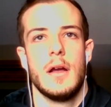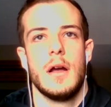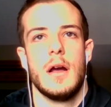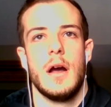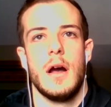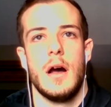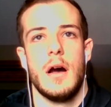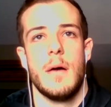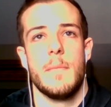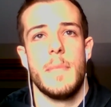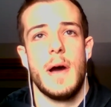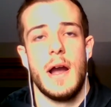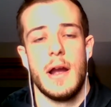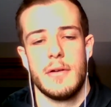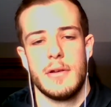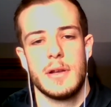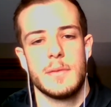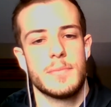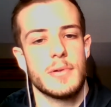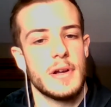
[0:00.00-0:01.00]

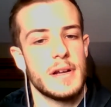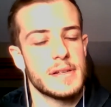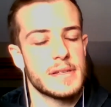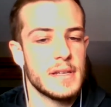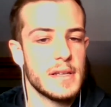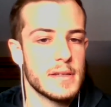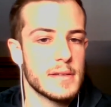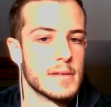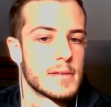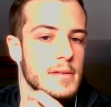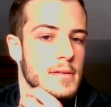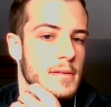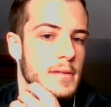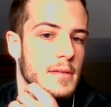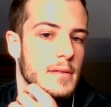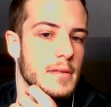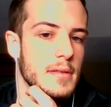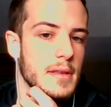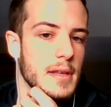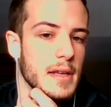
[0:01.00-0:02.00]
hiring process.
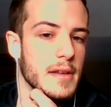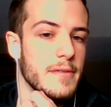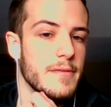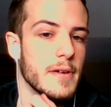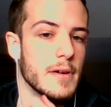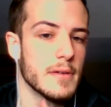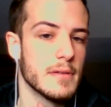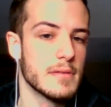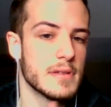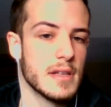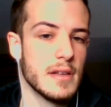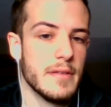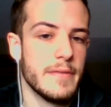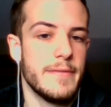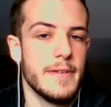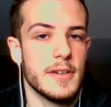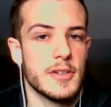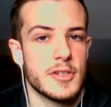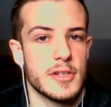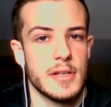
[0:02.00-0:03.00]
They felt it was
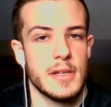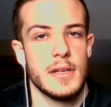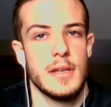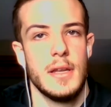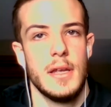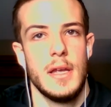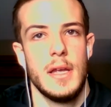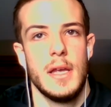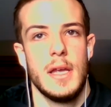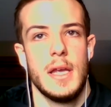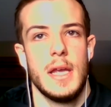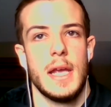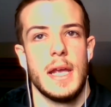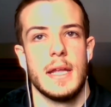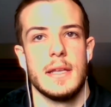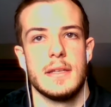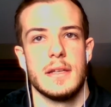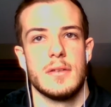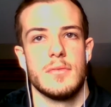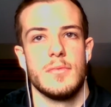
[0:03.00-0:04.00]
inefficient
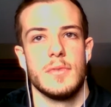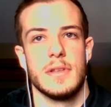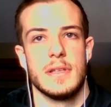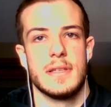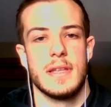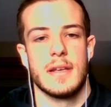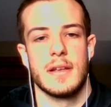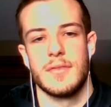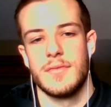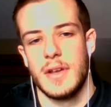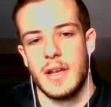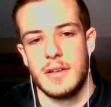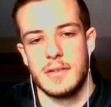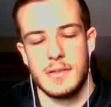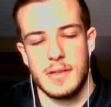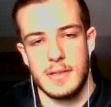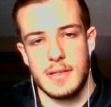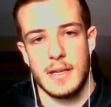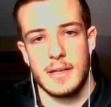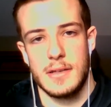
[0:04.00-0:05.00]
and didn't really take advantage of
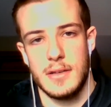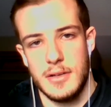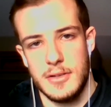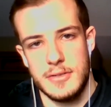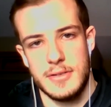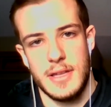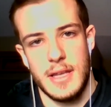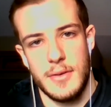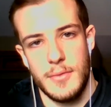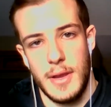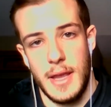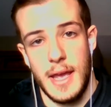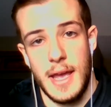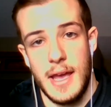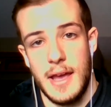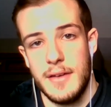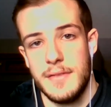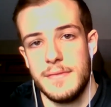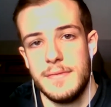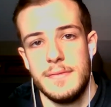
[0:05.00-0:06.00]
the technology that we
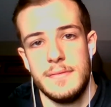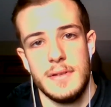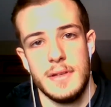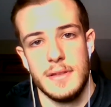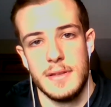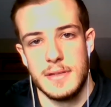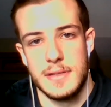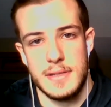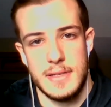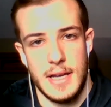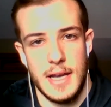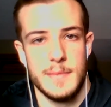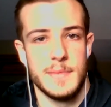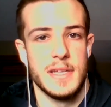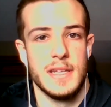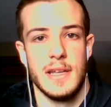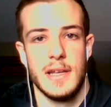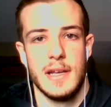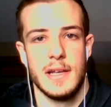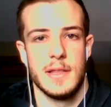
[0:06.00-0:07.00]
have in this time
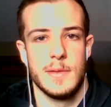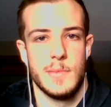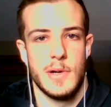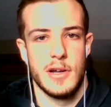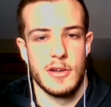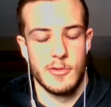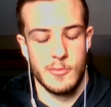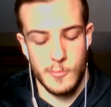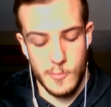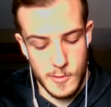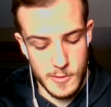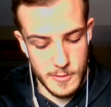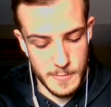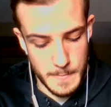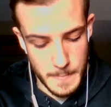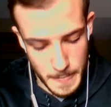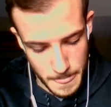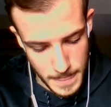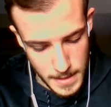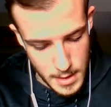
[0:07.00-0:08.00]
today in the modern world.
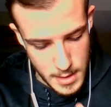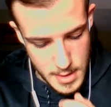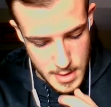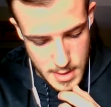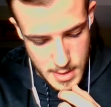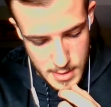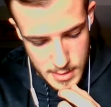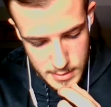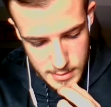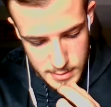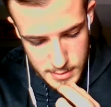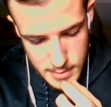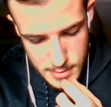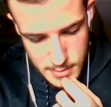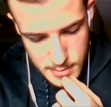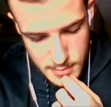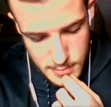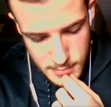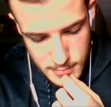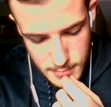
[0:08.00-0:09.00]

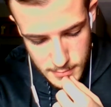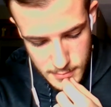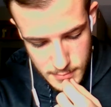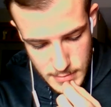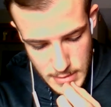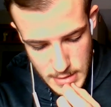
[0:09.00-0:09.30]
So